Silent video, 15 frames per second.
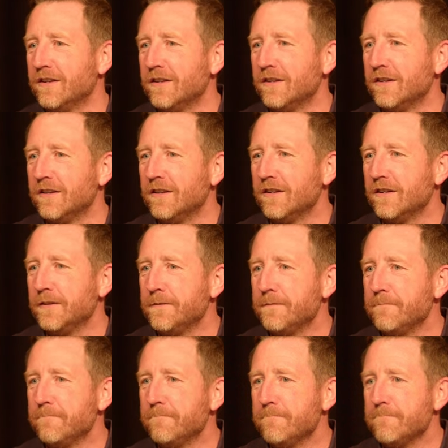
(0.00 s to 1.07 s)

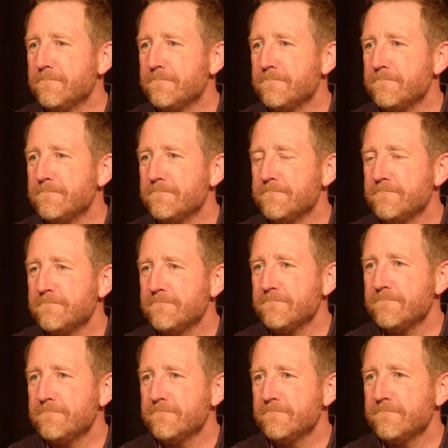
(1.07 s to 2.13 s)

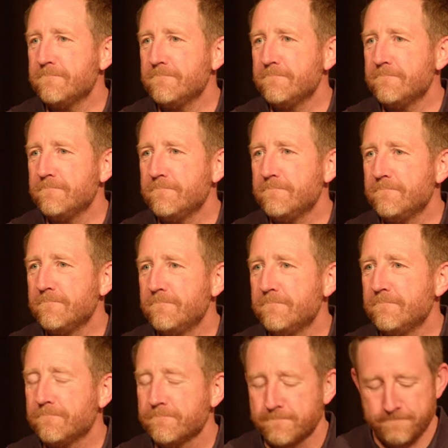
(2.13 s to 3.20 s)

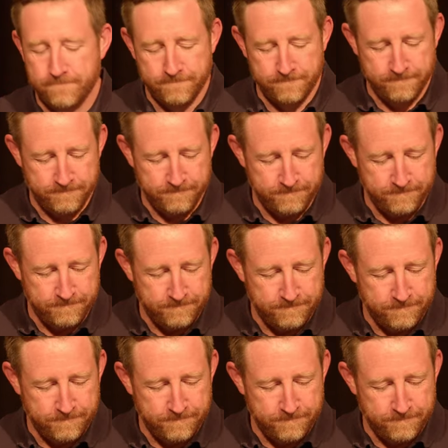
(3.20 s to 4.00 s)
[no speech]